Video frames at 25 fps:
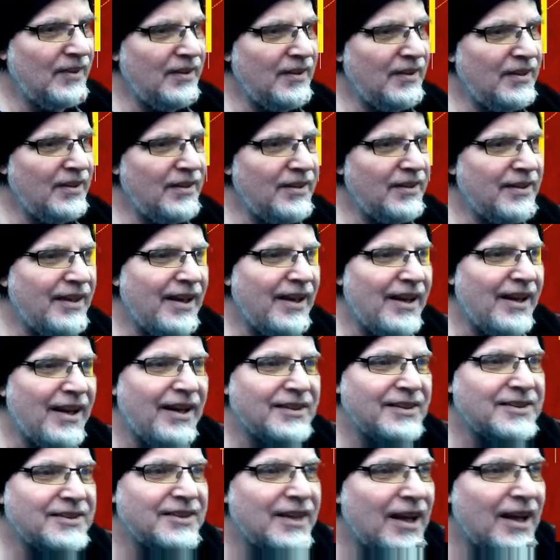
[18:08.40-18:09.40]
Yeah,
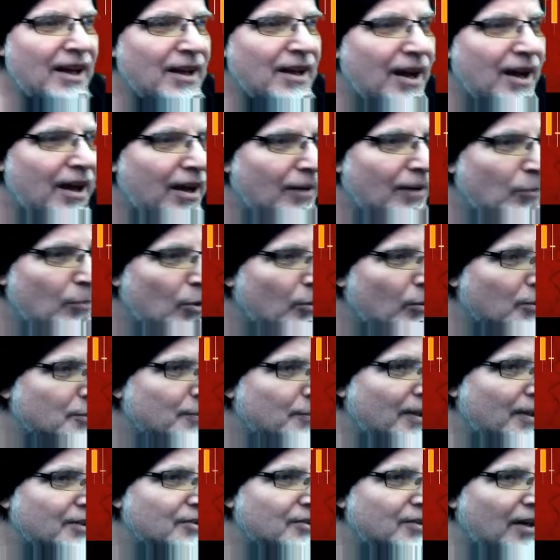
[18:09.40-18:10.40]
see, where was my
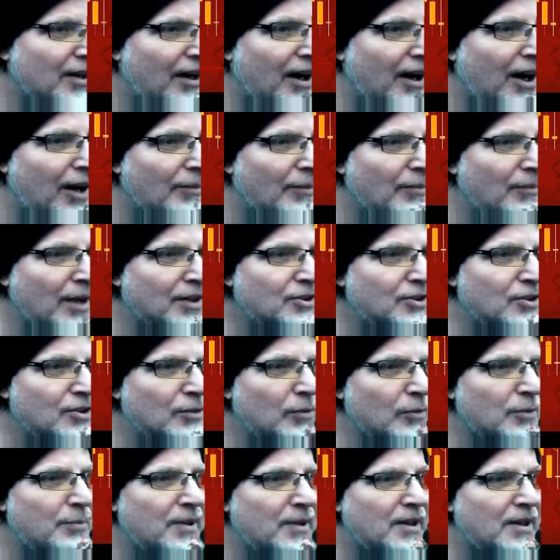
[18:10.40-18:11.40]
stop? I still would
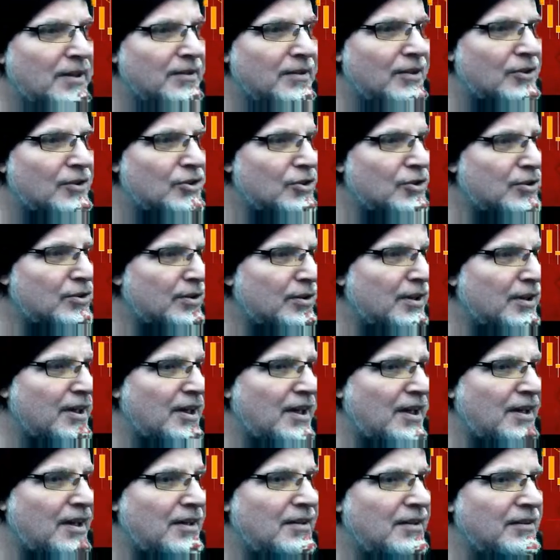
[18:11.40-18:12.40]
be in this trade.